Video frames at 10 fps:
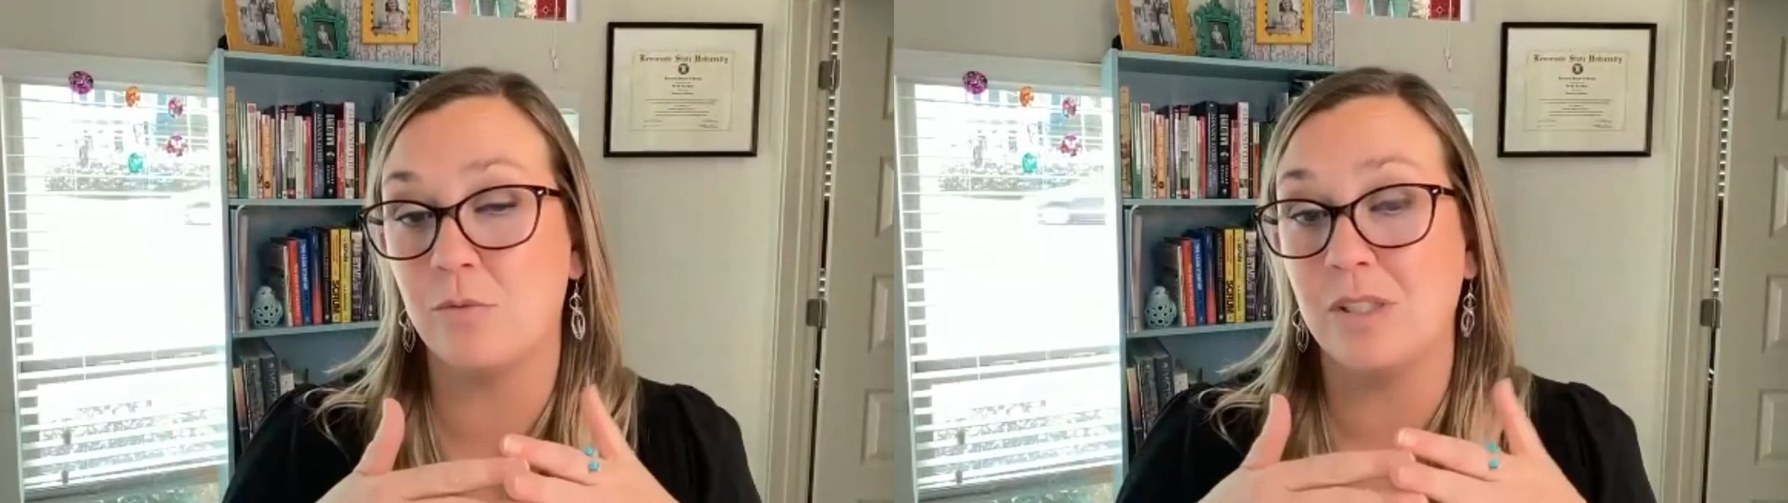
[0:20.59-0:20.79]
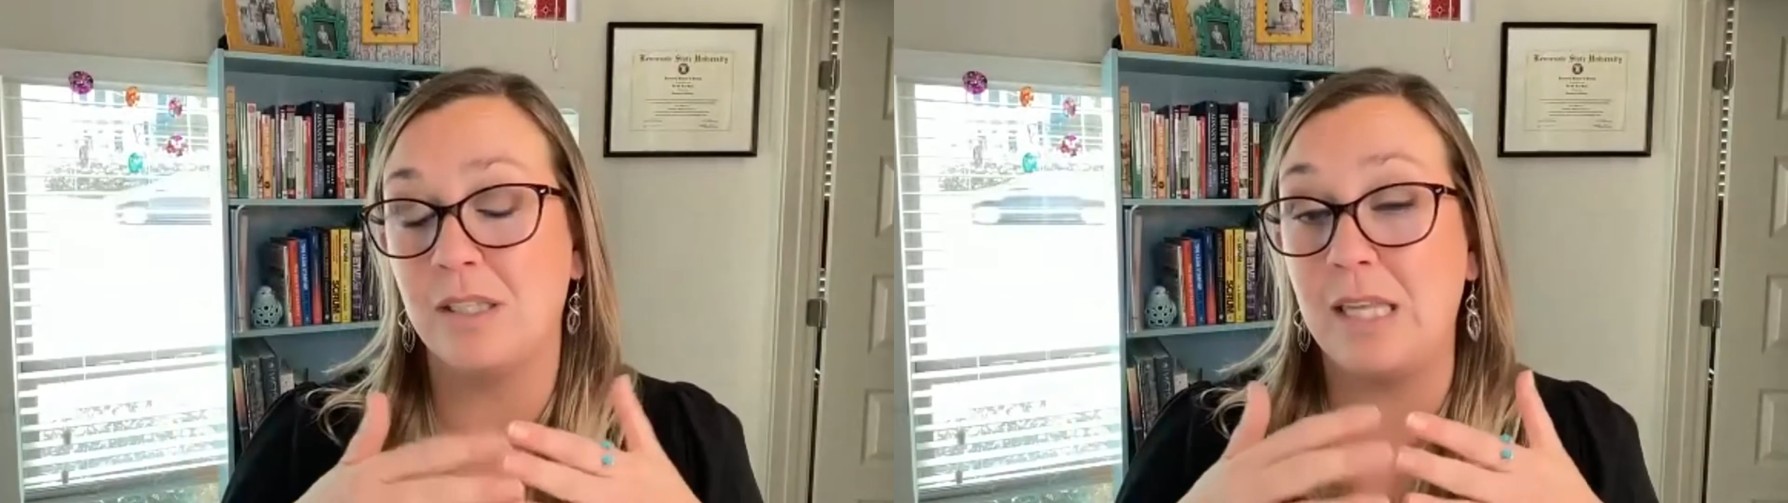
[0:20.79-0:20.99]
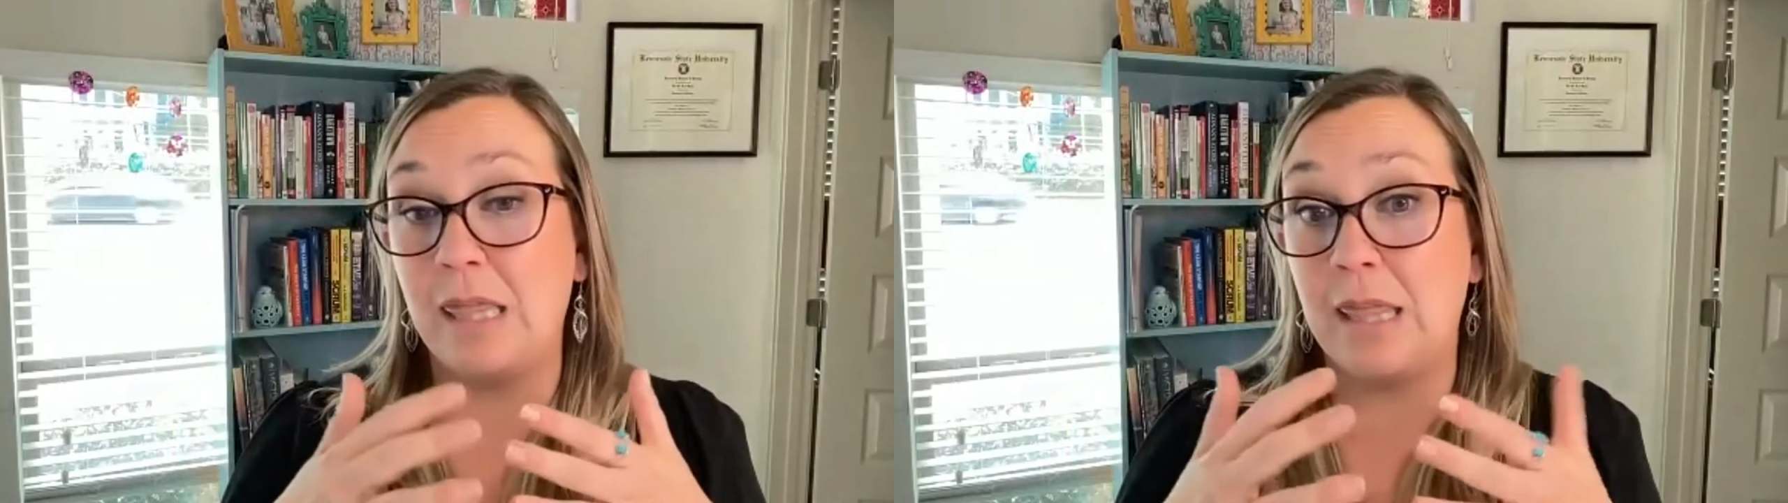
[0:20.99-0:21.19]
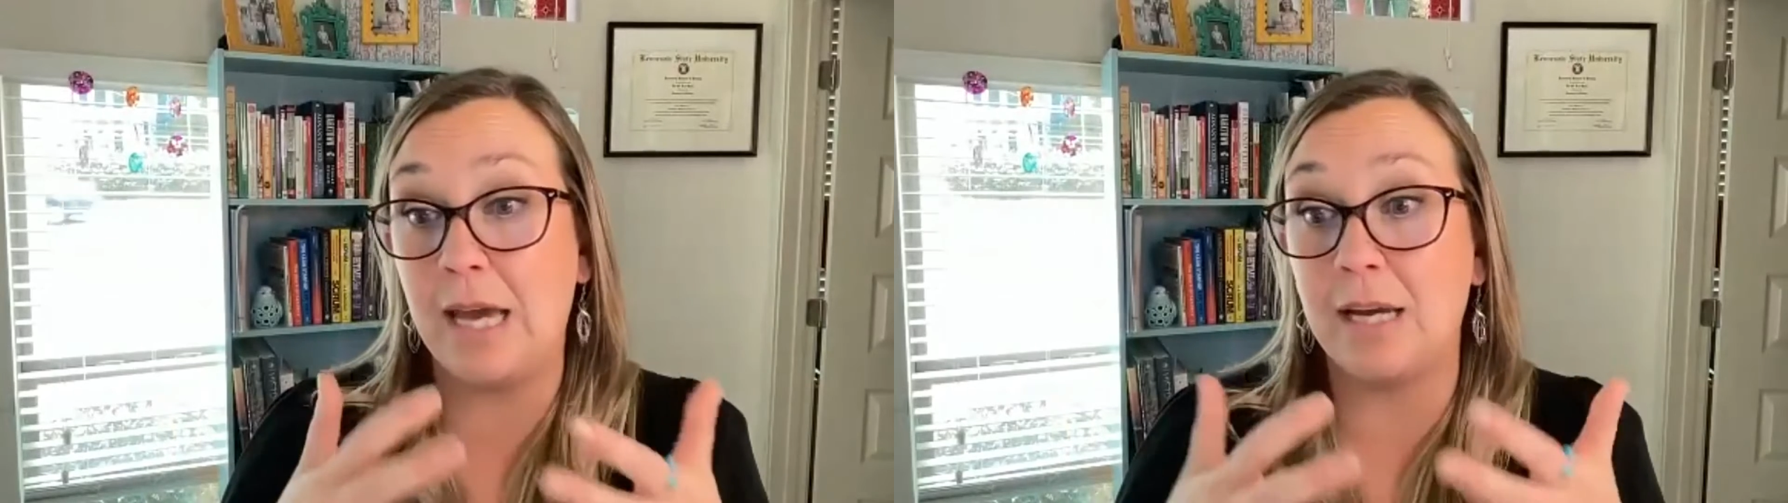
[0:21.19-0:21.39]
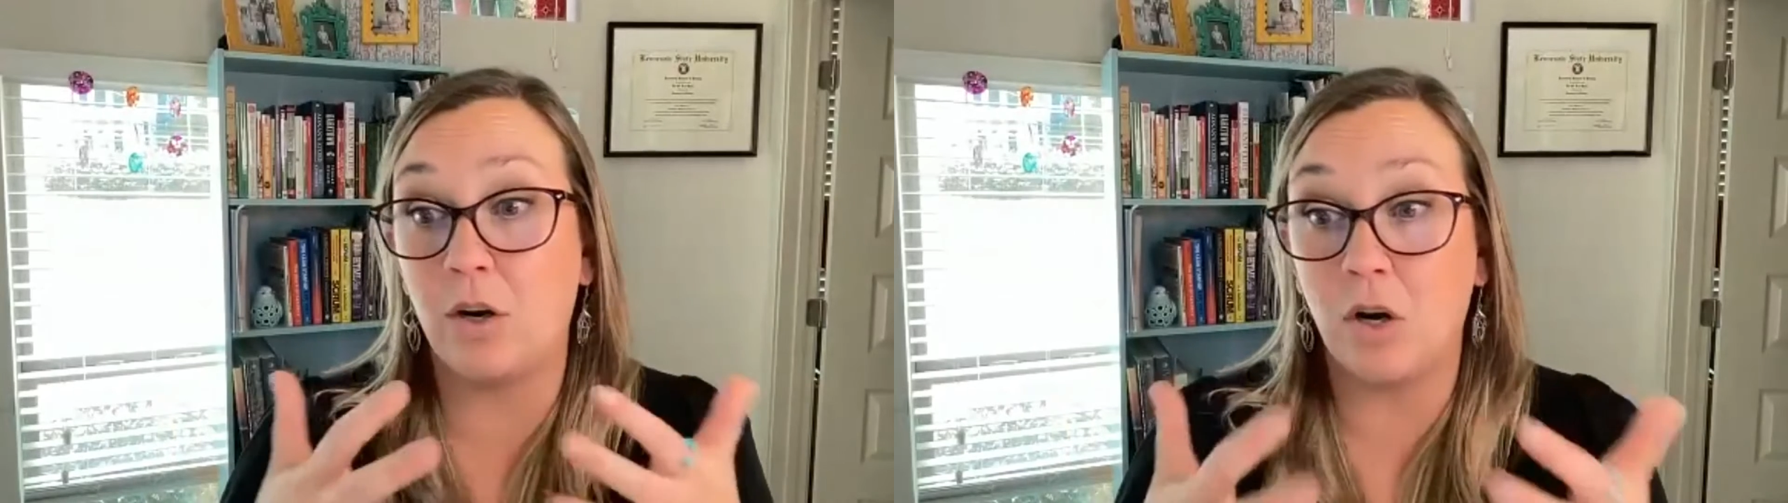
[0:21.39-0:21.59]
really
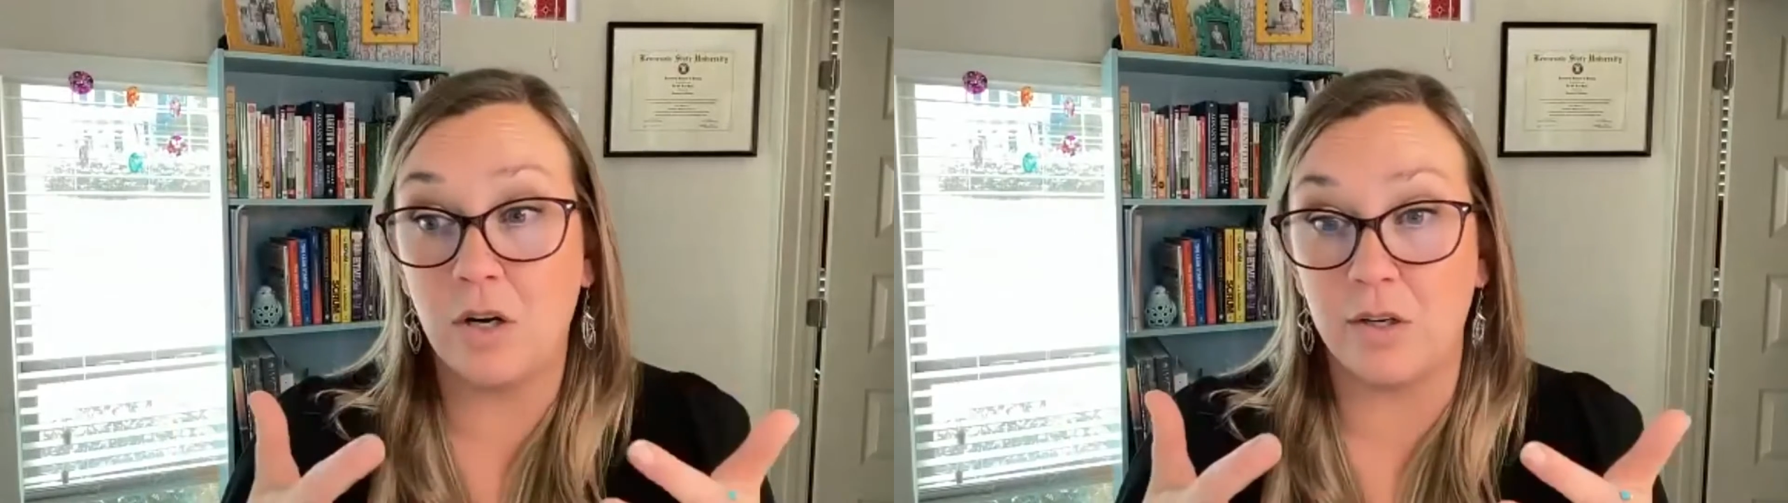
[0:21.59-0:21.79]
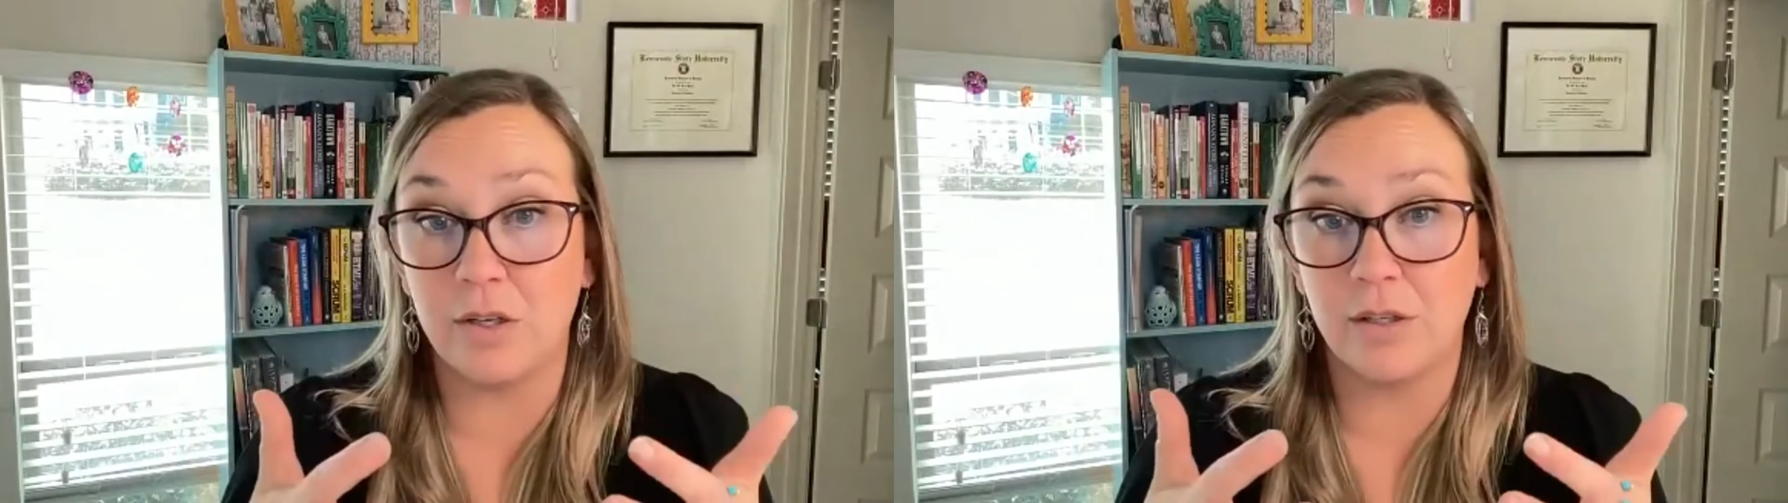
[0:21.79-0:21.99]
that hard.